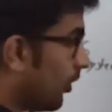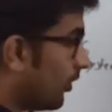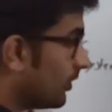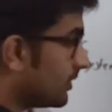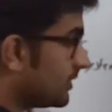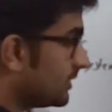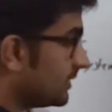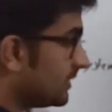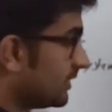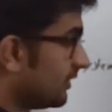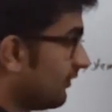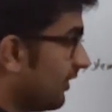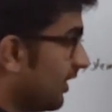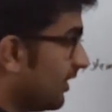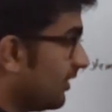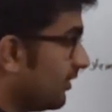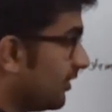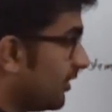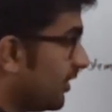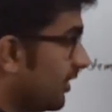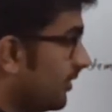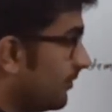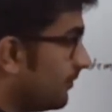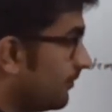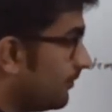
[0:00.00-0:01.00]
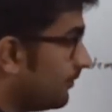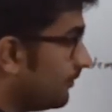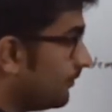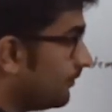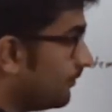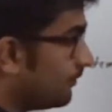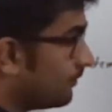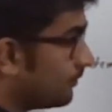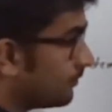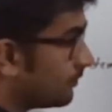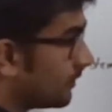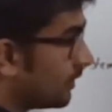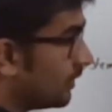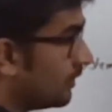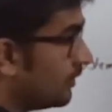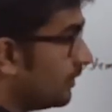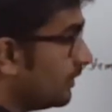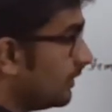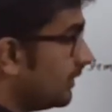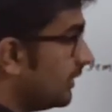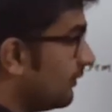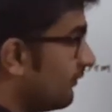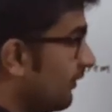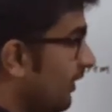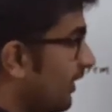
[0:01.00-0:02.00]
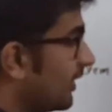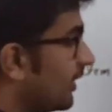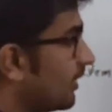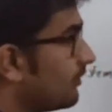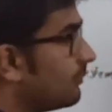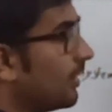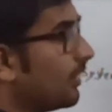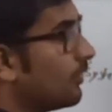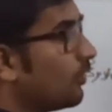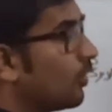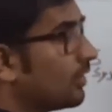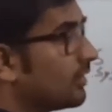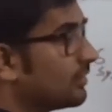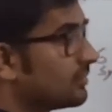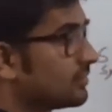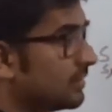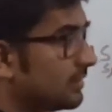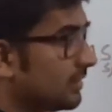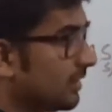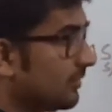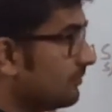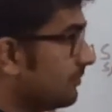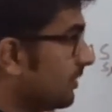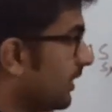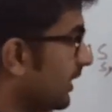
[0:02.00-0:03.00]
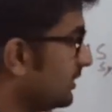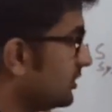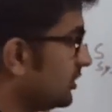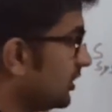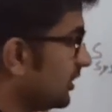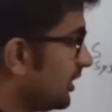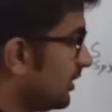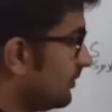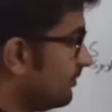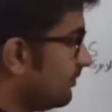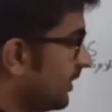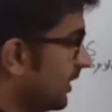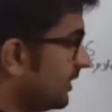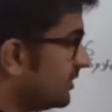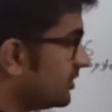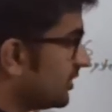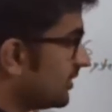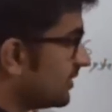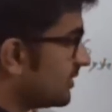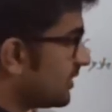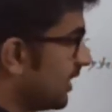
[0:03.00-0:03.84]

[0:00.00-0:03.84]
Positive 100 divided by what is the temperature? Temperature